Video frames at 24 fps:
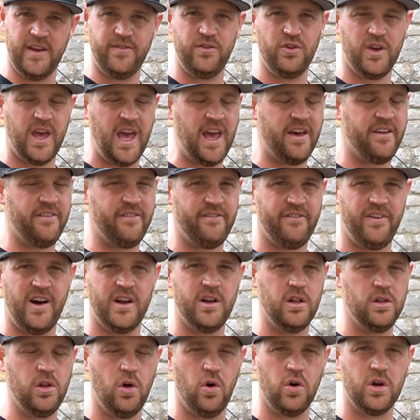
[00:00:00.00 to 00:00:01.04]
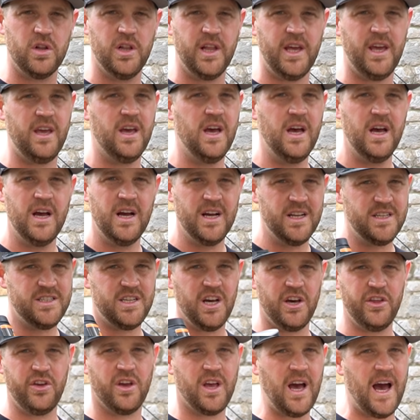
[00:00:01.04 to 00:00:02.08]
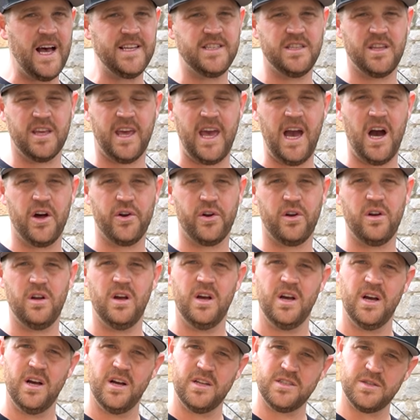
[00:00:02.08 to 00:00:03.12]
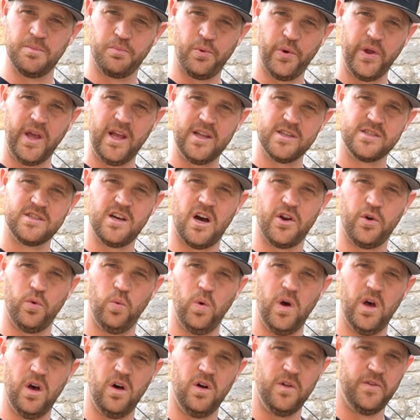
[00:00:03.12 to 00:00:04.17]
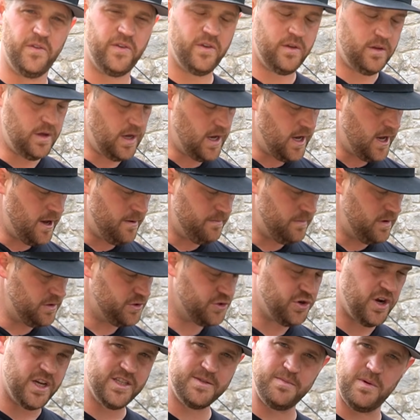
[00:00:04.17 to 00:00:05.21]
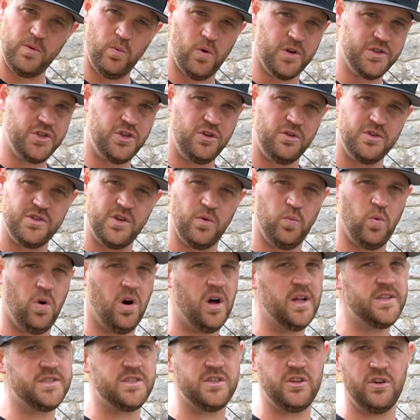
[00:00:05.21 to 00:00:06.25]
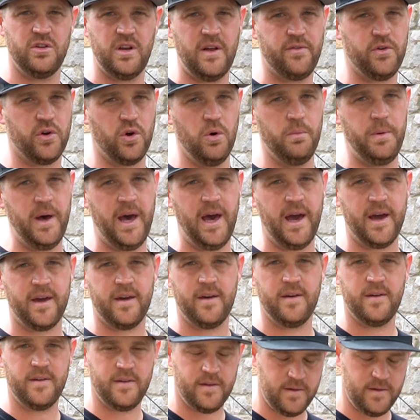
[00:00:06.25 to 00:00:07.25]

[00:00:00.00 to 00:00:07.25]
If you can't find it locally, tell your guys at the counter to bring in SolderWeld. Um, trust me, once you use it once, you'll never go back.